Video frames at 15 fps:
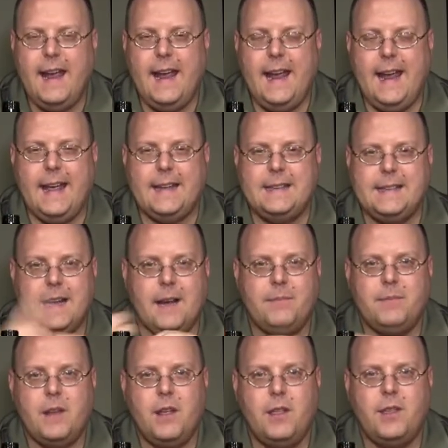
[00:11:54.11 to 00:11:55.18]
and
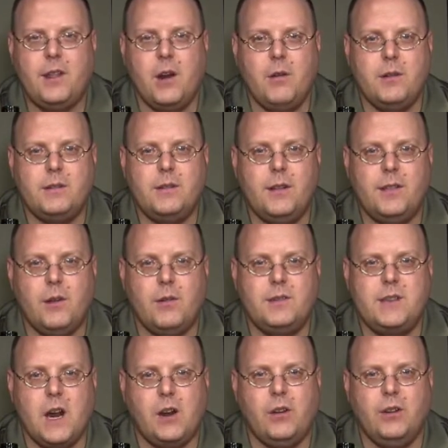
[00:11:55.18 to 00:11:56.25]
uh, throw a, throw a
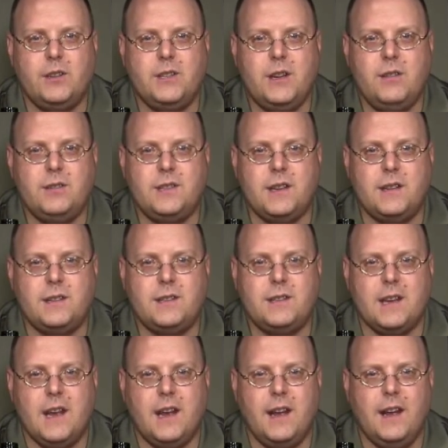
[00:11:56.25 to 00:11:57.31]
ducat or two
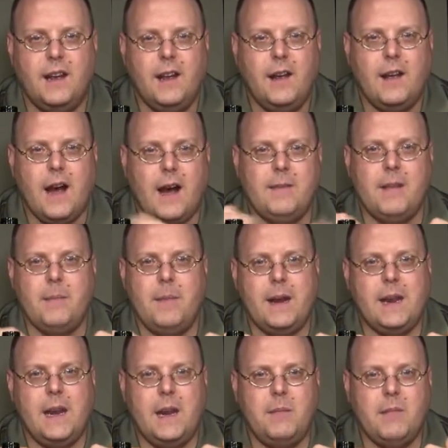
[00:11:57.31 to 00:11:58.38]
since uh, I'm not
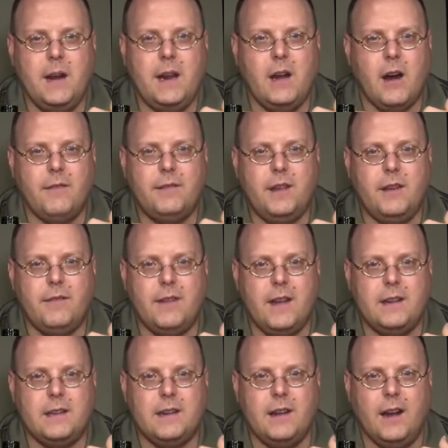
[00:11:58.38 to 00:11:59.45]
making any money off the
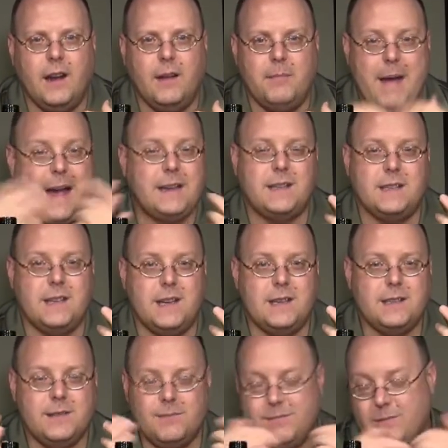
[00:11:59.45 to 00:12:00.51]
event. Uh, Max's is,